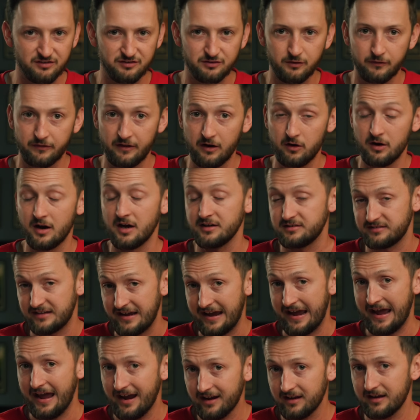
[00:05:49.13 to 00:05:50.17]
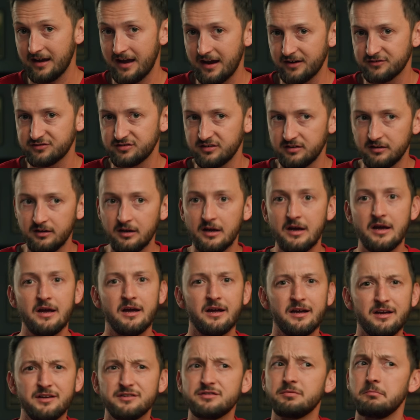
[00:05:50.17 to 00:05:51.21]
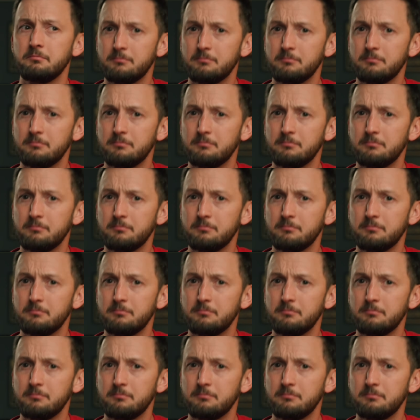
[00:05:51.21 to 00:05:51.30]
so their attack action is